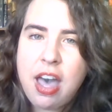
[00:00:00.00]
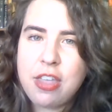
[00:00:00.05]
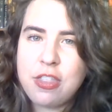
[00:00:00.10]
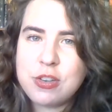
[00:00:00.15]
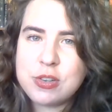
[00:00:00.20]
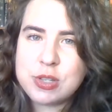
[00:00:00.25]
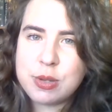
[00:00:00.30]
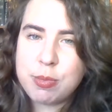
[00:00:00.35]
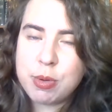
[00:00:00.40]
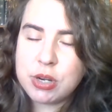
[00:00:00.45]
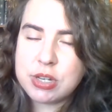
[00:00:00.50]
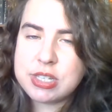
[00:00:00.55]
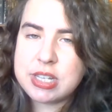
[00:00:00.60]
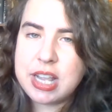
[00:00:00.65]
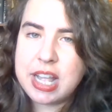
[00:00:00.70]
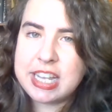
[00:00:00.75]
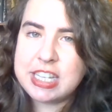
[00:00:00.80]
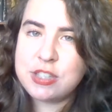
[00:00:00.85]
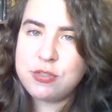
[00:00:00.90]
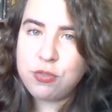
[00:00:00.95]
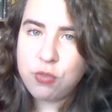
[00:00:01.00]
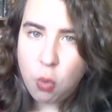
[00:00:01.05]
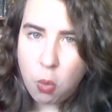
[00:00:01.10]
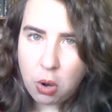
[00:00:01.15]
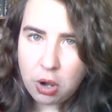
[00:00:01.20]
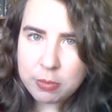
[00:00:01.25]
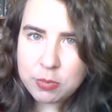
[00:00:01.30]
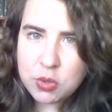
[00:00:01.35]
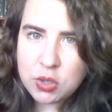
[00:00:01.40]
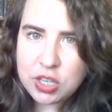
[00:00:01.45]
There's a personalized
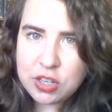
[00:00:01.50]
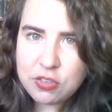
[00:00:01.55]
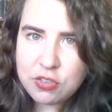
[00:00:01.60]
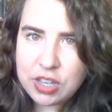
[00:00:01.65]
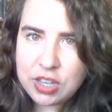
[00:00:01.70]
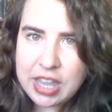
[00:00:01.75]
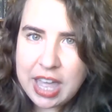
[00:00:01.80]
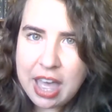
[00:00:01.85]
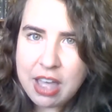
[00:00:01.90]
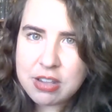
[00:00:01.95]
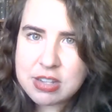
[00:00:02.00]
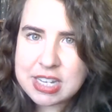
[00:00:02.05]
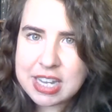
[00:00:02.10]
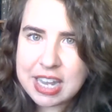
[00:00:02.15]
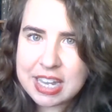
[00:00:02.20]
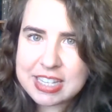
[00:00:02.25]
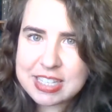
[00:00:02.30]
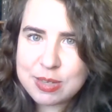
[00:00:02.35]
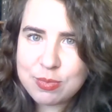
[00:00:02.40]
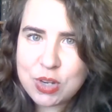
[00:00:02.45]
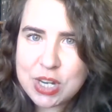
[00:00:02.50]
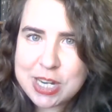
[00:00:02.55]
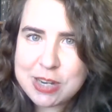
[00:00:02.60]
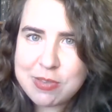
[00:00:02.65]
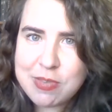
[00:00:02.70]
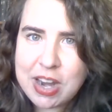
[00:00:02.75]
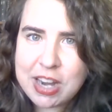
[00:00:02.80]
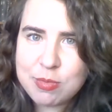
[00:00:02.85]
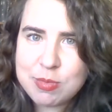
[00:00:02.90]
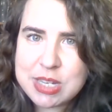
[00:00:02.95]
form you can fill out to get some
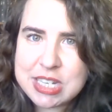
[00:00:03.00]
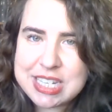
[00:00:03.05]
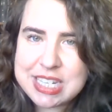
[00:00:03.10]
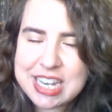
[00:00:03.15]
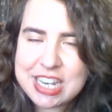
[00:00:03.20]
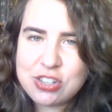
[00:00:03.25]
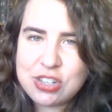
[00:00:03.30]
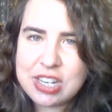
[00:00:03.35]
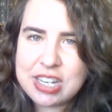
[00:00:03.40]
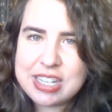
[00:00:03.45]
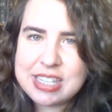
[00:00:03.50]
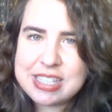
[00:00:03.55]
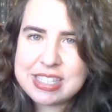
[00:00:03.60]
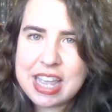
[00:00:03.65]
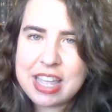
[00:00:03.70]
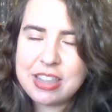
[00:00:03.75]
reading recommendations.